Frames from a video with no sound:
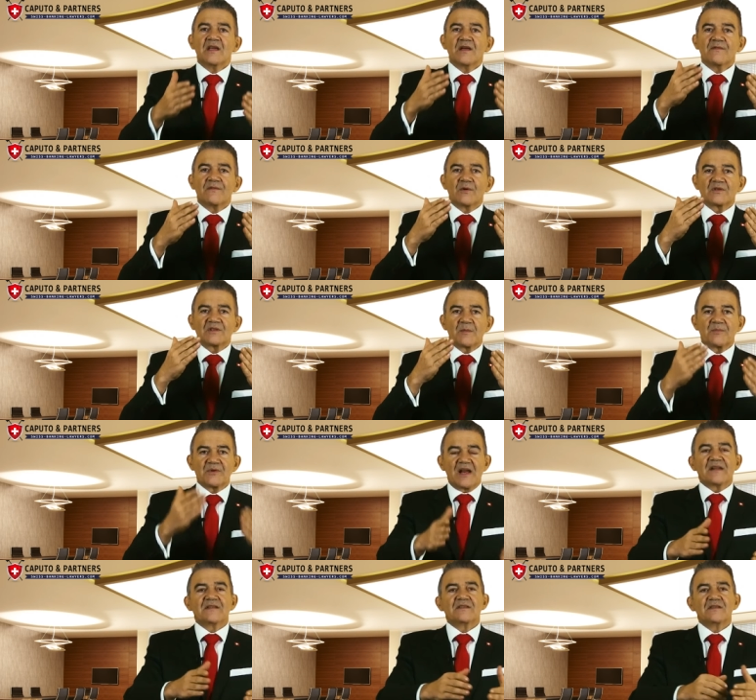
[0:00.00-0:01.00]
for the
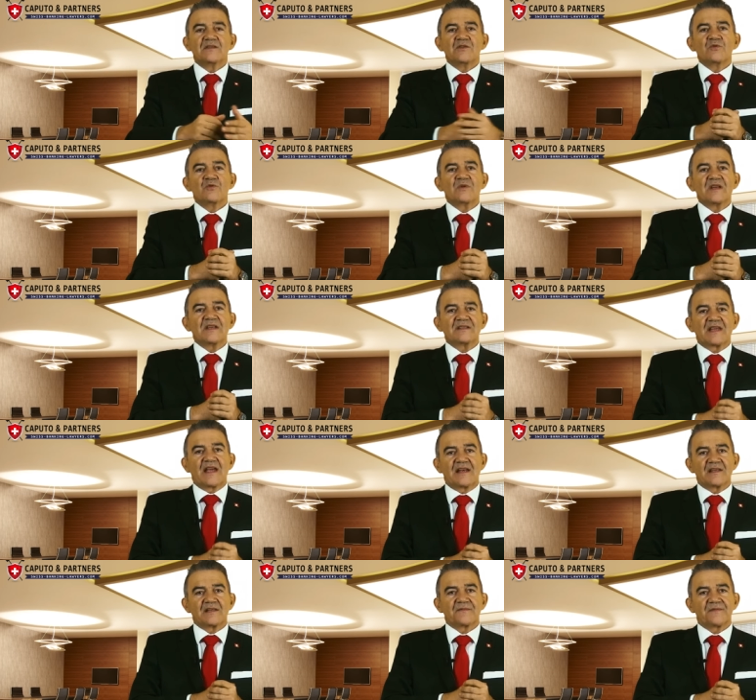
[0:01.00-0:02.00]
brand new
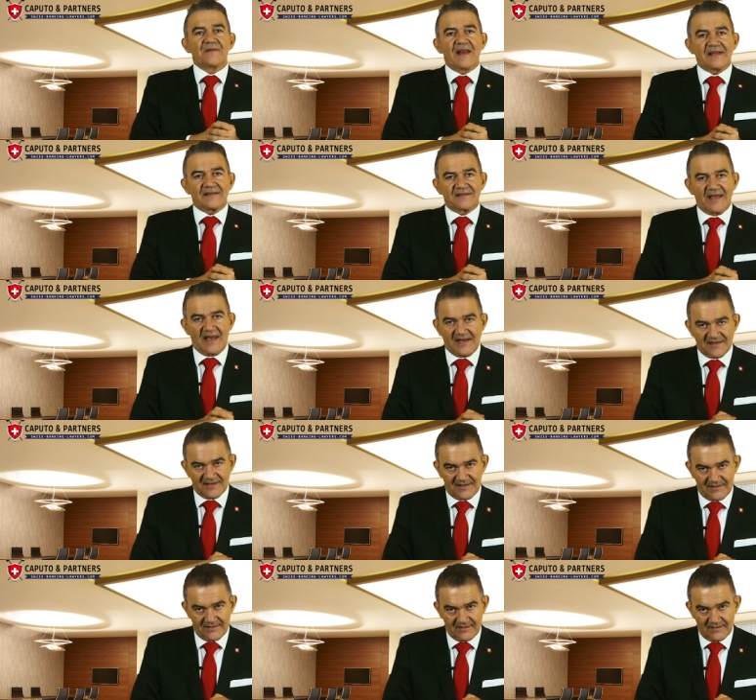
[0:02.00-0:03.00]
Italian flat
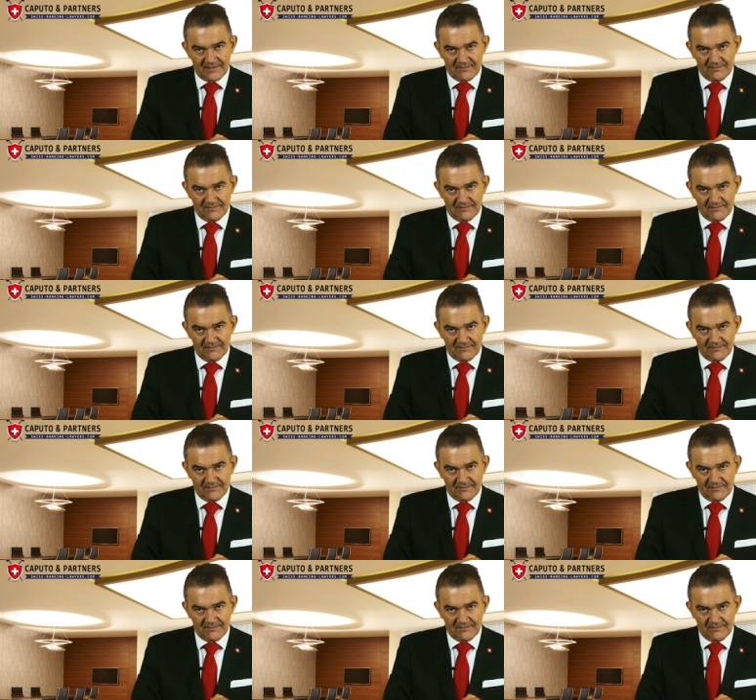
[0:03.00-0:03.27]
tax.